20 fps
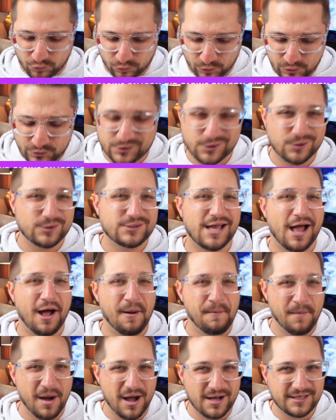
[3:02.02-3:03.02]
cruisers
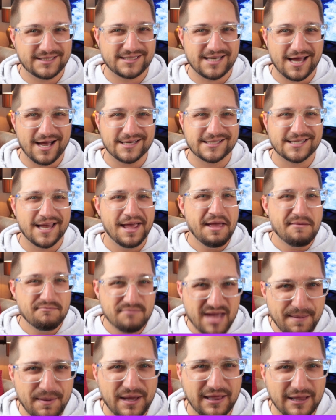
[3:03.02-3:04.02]
amongst us
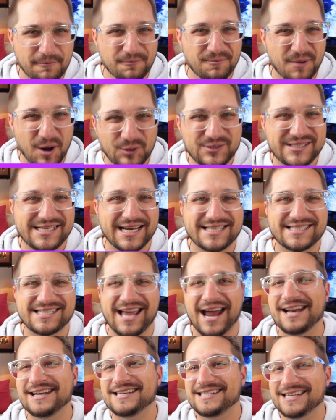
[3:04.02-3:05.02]
may be the most
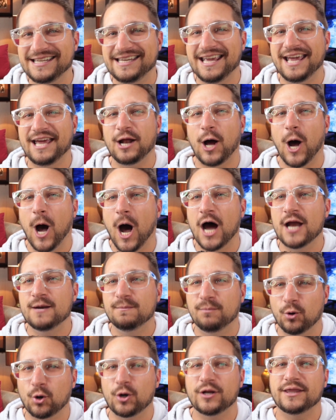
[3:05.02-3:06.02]
excited to get
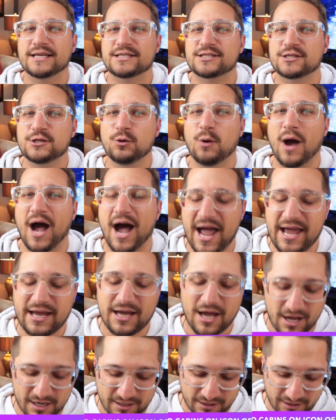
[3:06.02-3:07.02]
on board this new
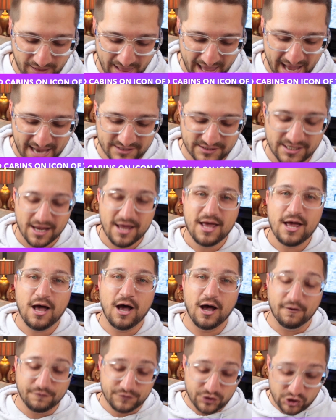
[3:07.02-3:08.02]
Icon class
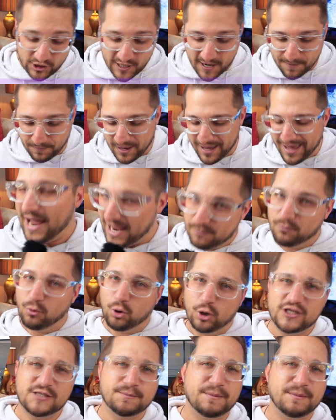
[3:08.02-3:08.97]
of ship. And more